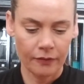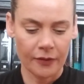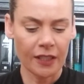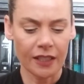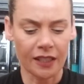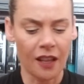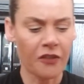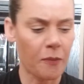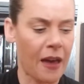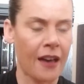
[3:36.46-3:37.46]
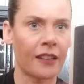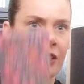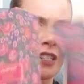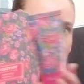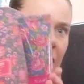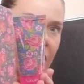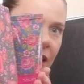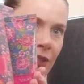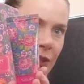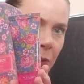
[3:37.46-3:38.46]
I just love the packaging. I mean, that
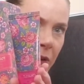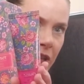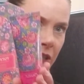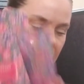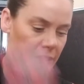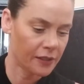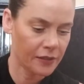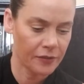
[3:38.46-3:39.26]
is so precious.